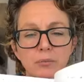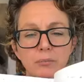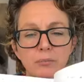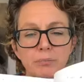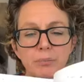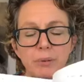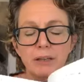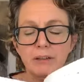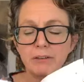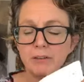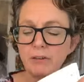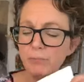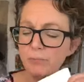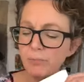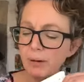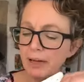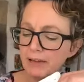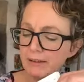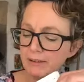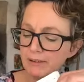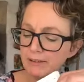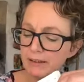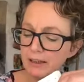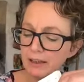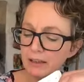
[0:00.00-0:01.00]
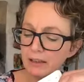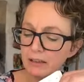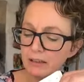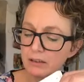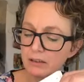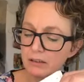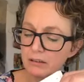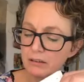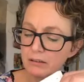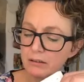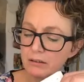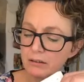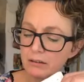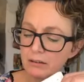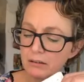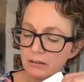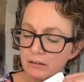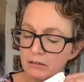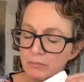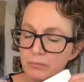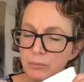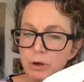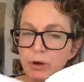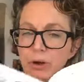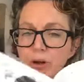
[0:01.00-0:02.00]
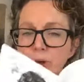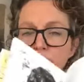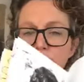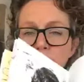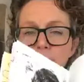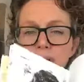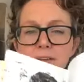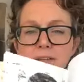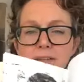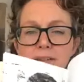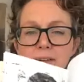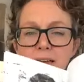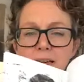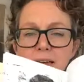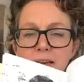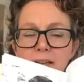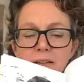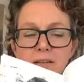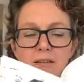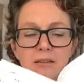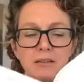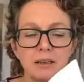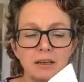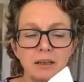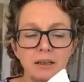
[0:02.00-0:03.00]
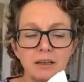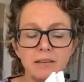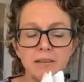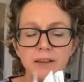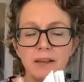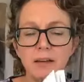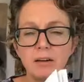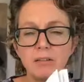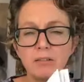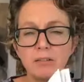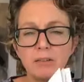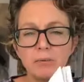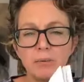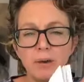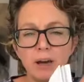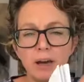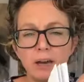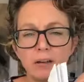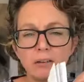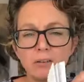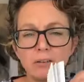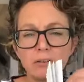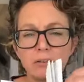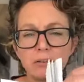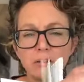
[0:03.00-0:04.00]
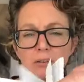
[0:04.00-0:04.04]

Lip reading: bits of basic mono printing in there as well.